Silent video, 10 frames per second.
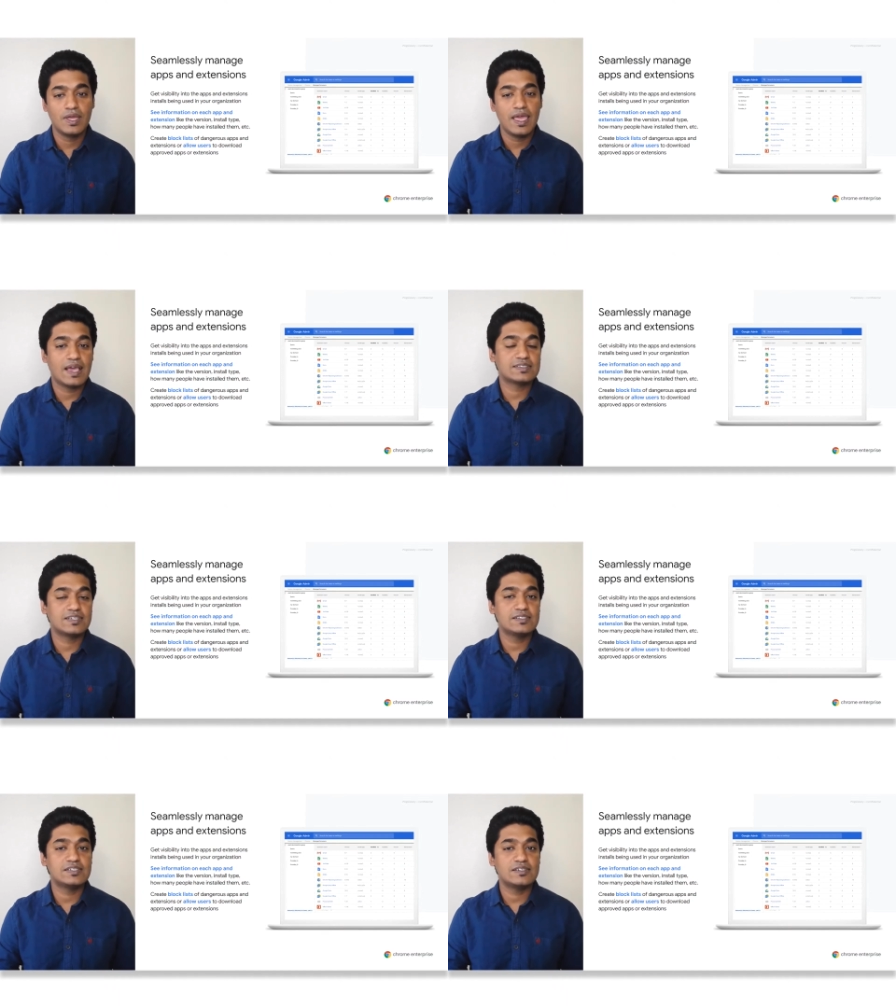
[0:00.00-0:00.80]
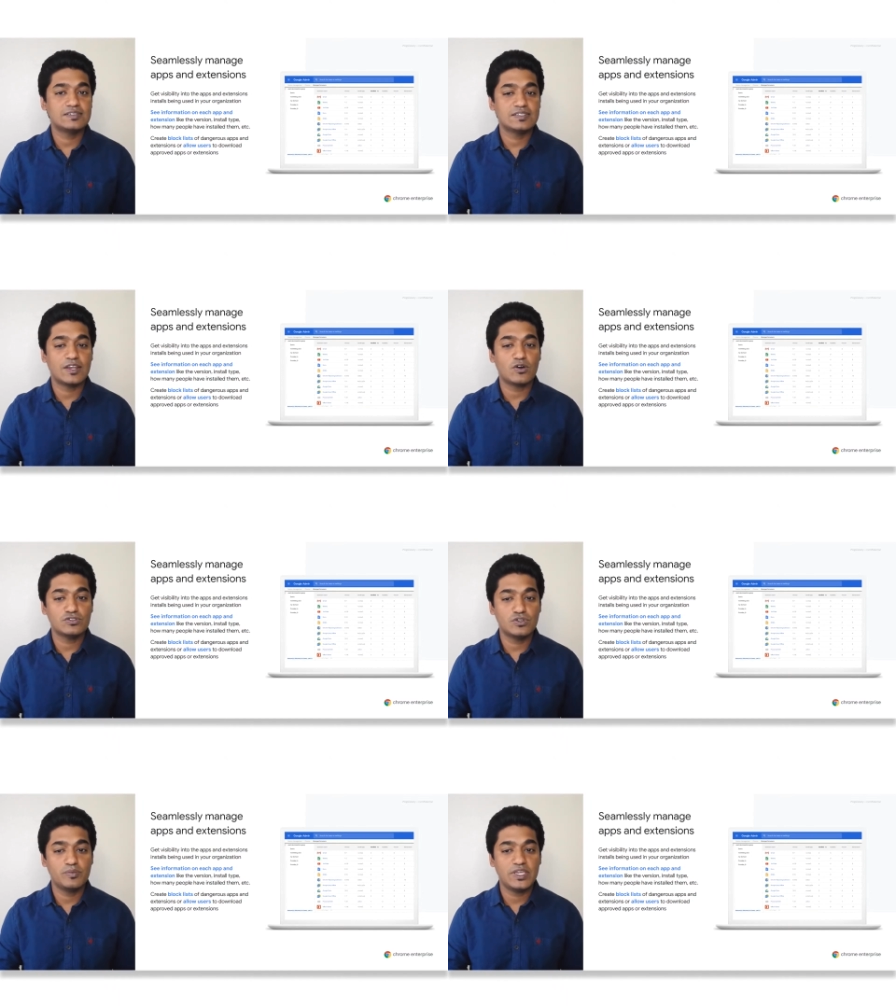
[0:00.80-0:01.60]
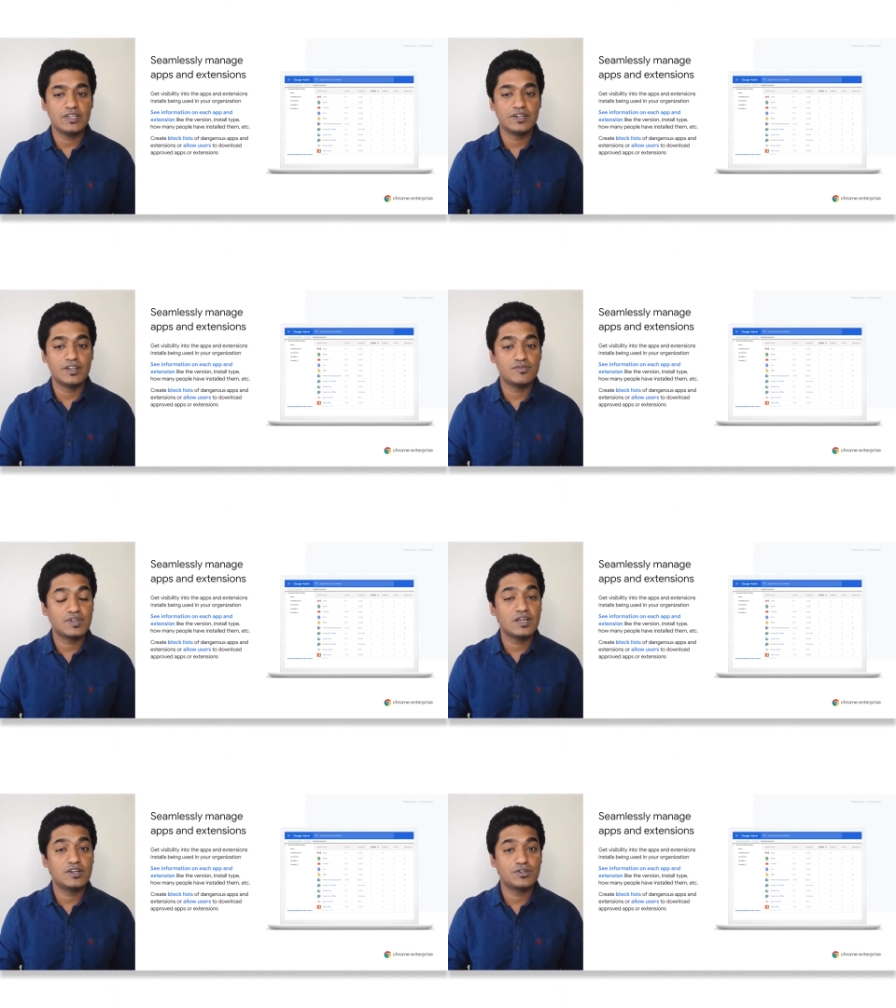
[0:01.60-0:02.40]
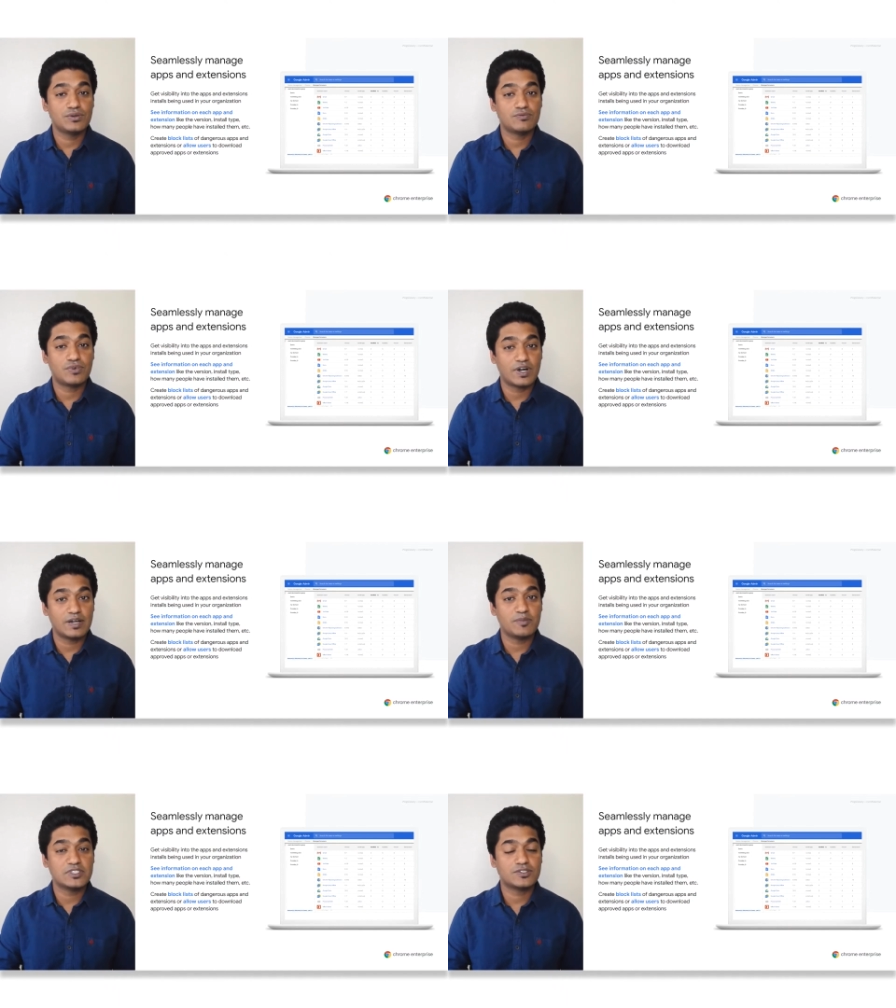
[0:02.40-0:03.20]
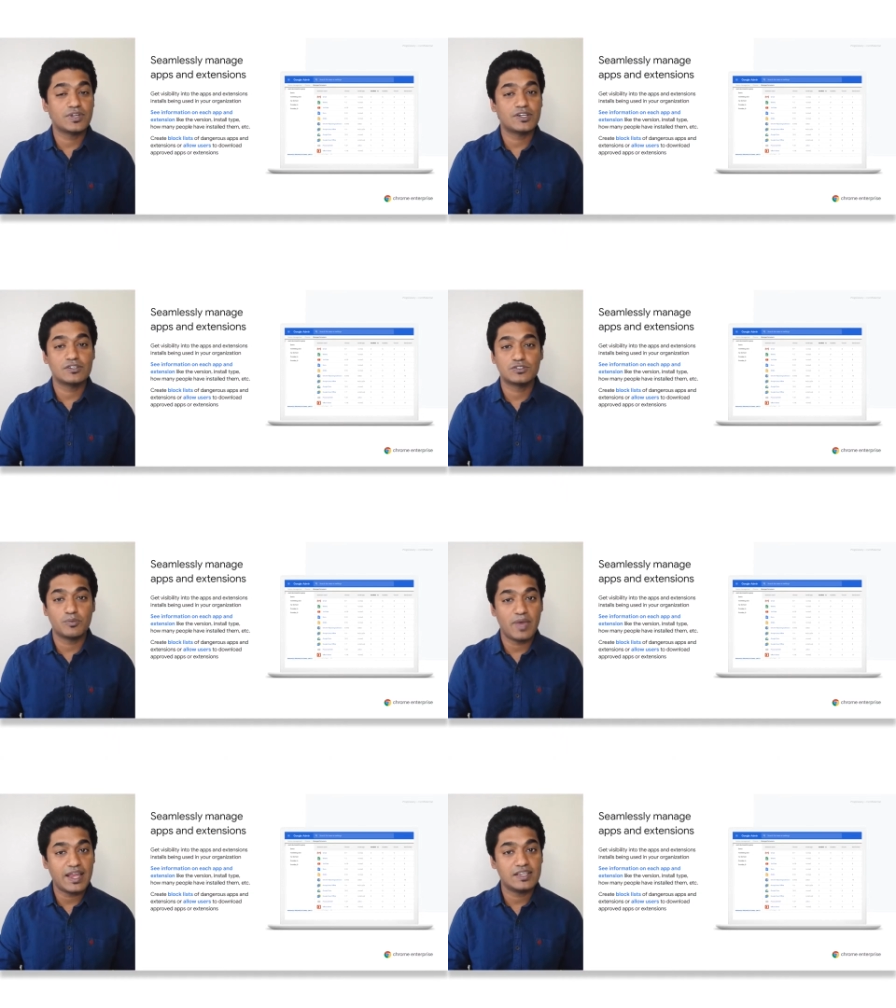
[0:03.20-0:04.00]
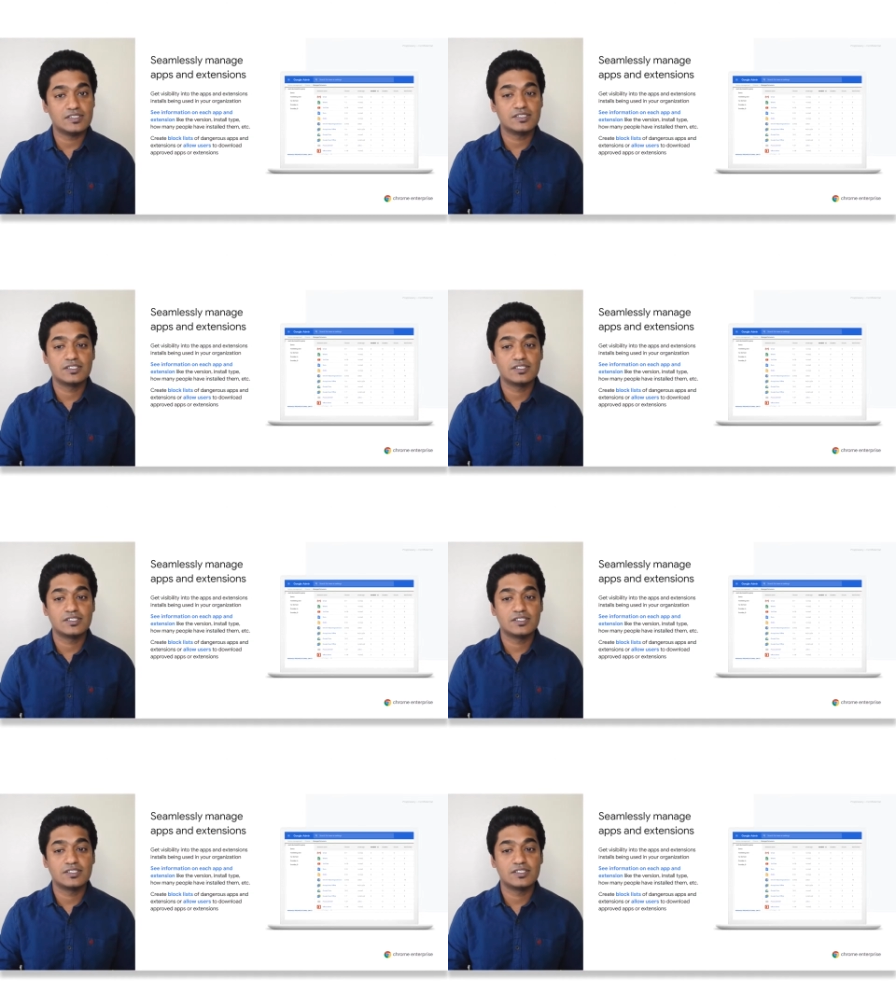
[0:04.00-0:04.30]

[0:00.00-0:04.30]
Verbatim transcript: Extensions can also be difficult to, for administrators to manage.